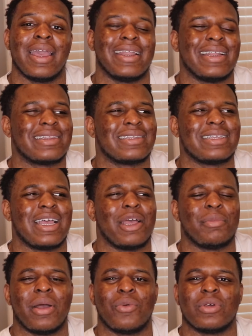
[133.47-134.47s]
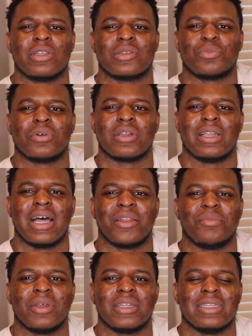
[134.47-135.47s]
And at the time, I wanted to put a lot
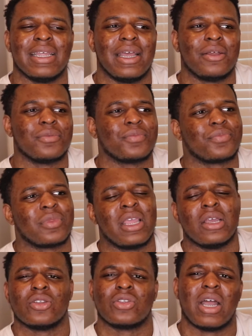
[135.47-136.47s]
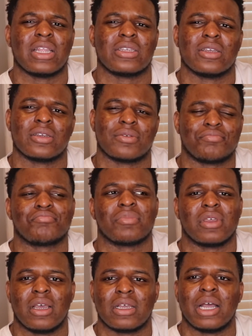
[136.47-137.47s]
of money down. So I took
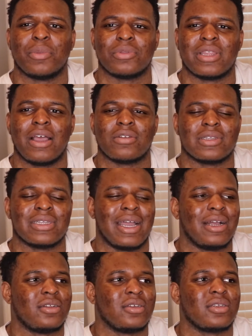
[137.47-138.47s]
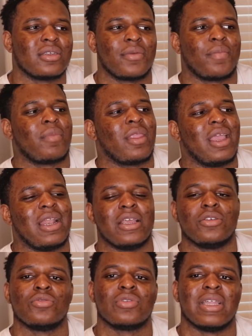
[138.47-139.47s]
a couple $1,000s and I
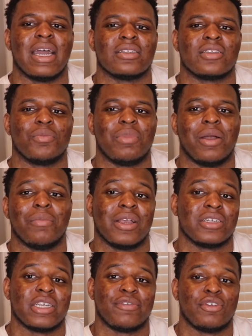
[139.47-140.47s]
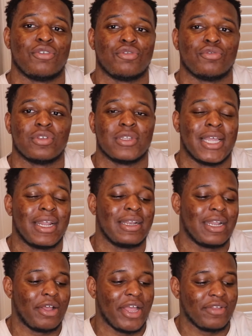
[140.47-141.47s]
used that to buy my Chevy Cruze that I
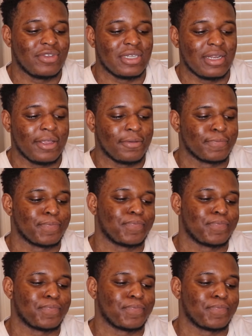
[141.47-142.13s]
now have today.